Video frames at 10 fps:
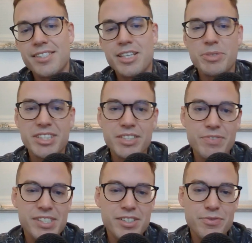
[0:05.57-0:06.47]
I've been
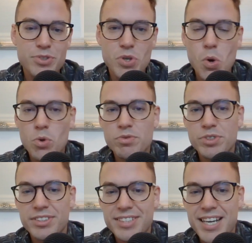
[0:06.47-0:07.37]
investing for over
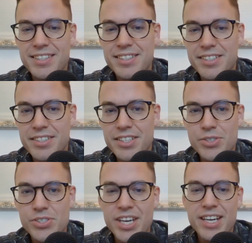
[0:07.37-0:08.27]
10
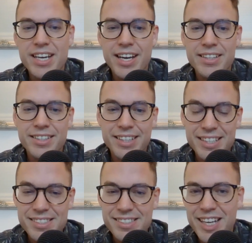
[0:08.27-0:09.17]
years, and
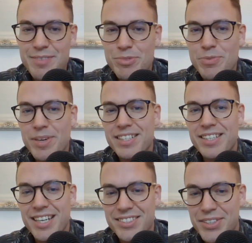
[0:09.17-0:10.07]
it's time to make
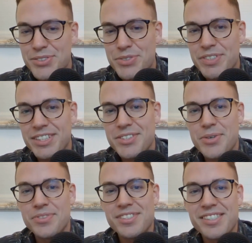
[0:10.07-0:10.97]
another video
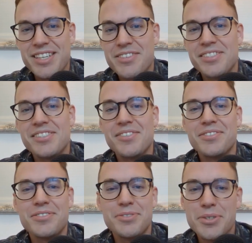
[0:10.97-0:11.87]
on the series
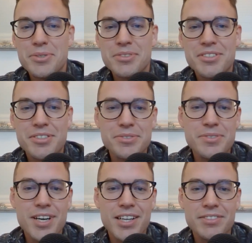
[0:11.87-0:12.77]
on a road
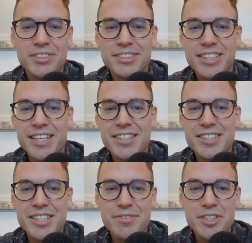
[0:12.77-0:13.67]
to 100k
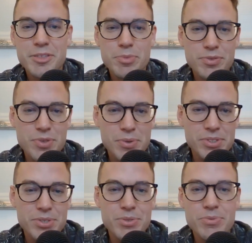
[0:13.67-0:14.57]
dividend
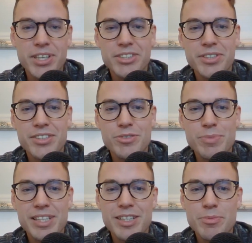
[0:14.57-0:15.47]
portfolio, where I try to
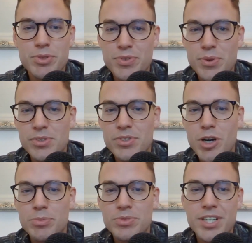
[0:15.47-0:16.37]
build a portfolio
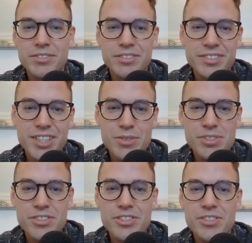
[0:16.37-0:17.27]
up to
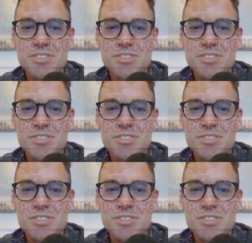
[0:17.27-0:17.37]
100,000 just to